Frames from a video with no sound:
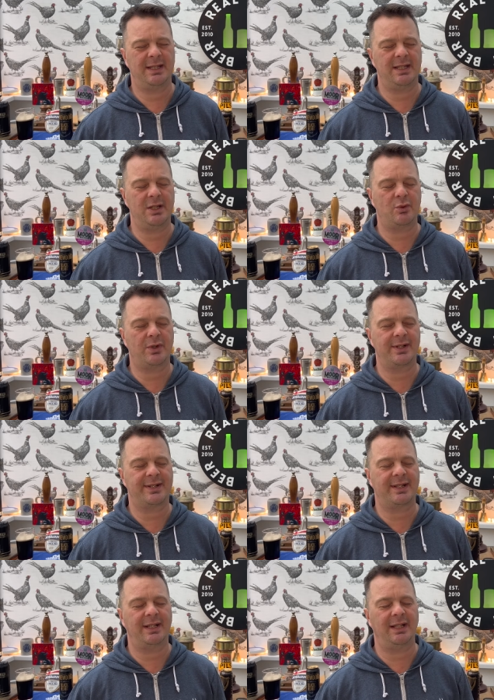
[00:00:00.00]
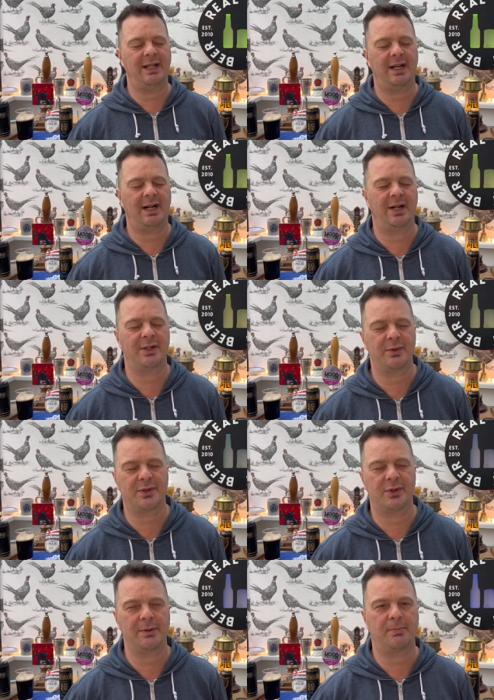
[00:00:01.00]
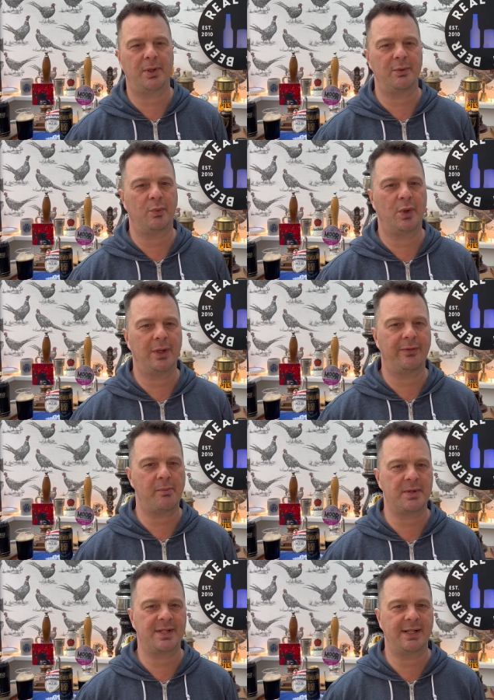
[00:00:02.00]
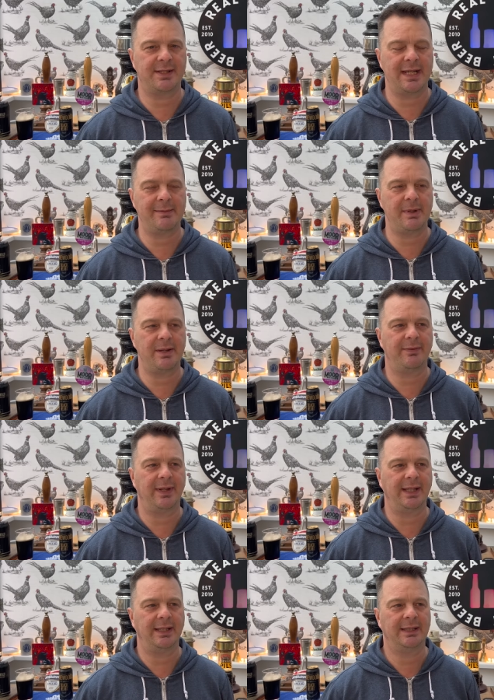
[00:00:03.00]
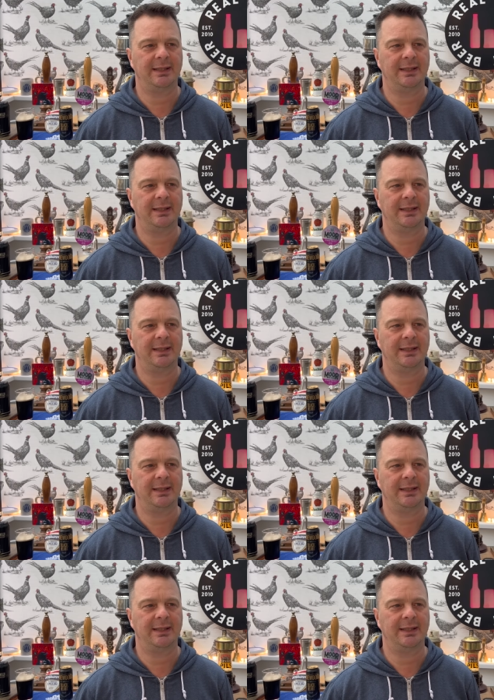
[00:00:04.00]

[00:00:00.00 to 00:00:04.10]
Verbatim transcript: You can, I know it's only 0.1 of a percent ABV,